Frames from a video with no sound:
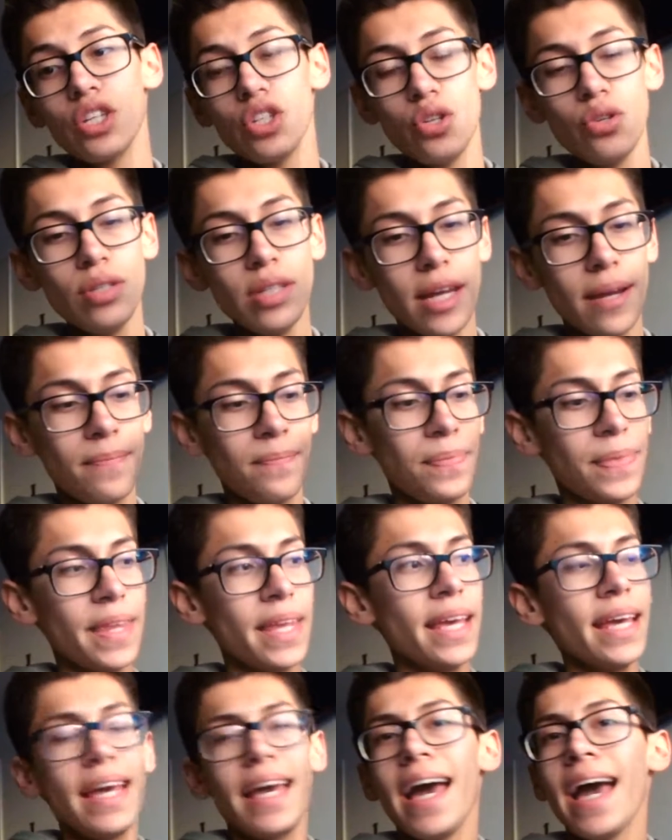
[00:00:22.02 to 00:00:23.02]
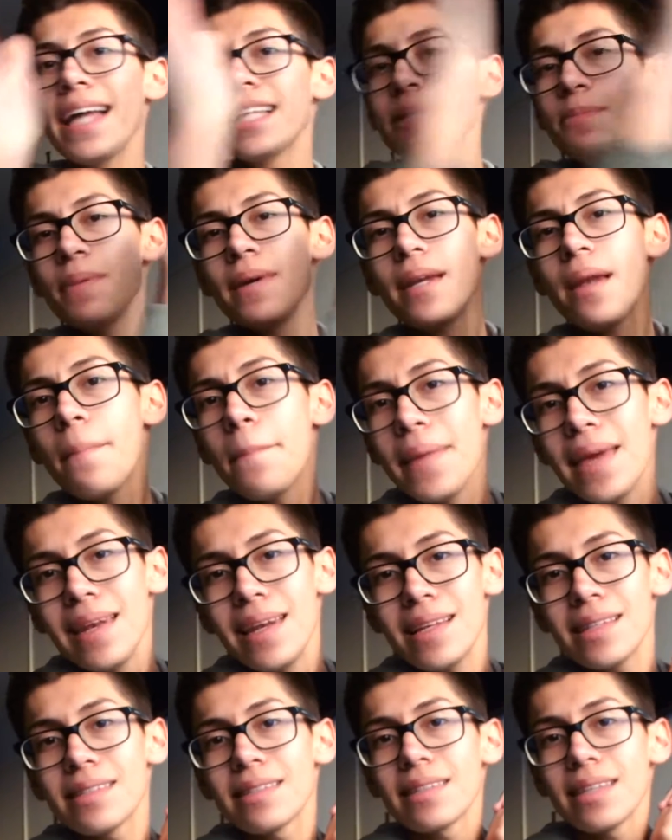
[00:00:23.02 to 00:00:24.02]
Tuesday. It's been a
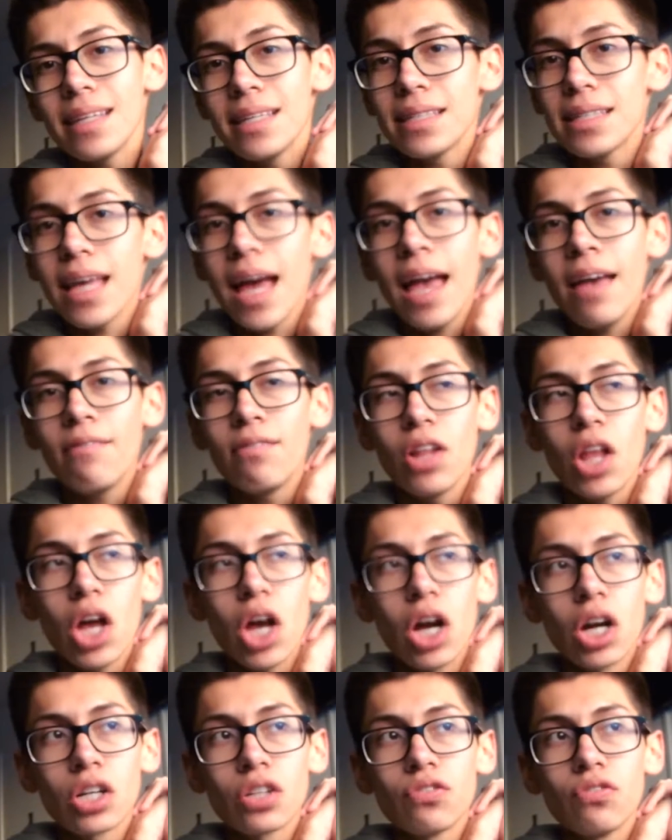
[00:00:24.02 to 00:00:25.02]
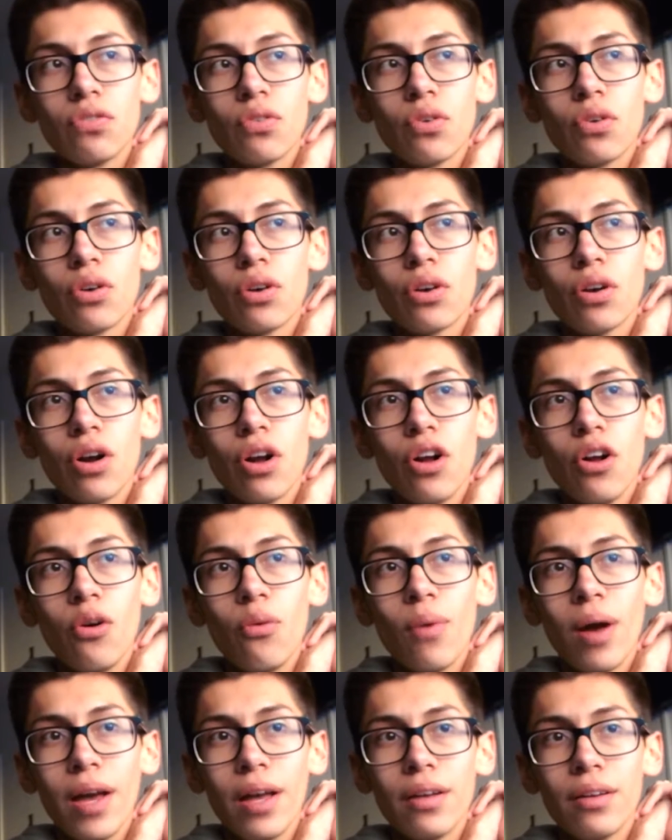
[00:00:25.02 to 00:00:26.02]
minute since I vlogged for a
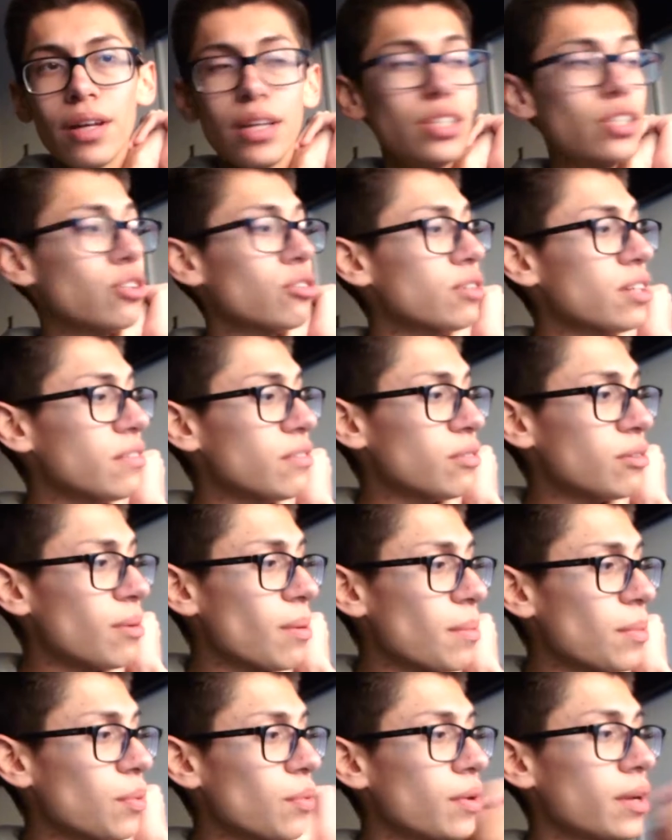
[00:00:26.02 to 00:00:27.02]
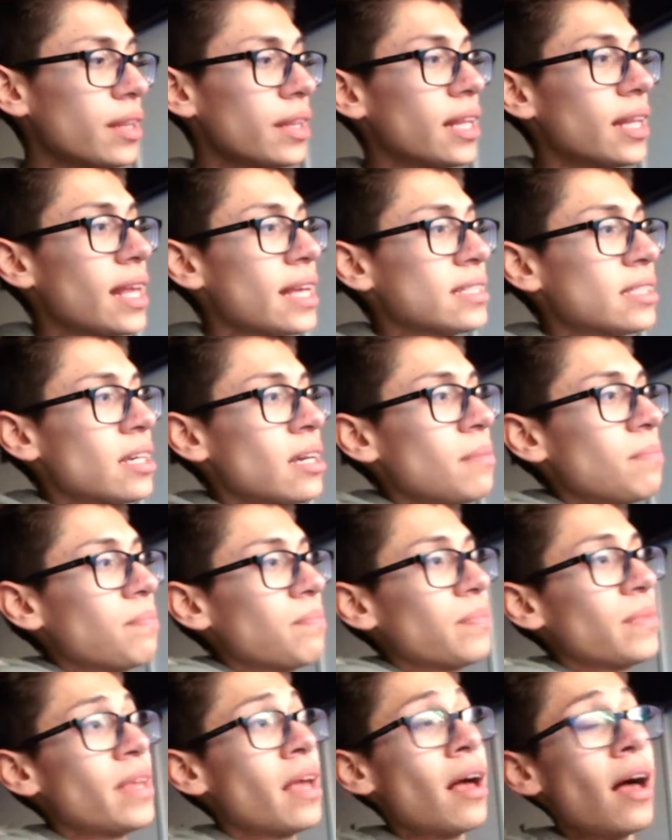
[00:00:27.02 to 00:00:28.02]
while. I don't even remember when the last time
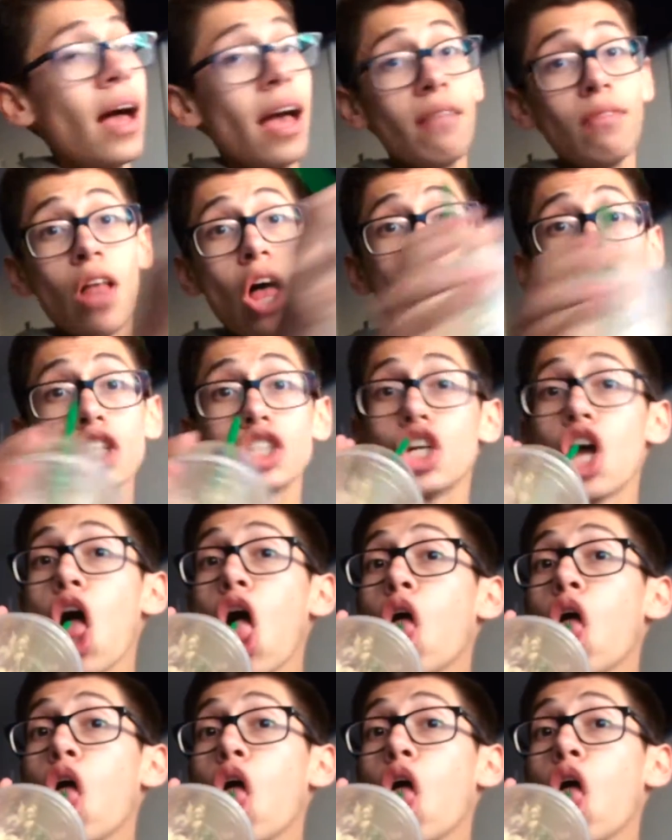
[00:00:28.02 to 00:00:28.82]
I vlogged.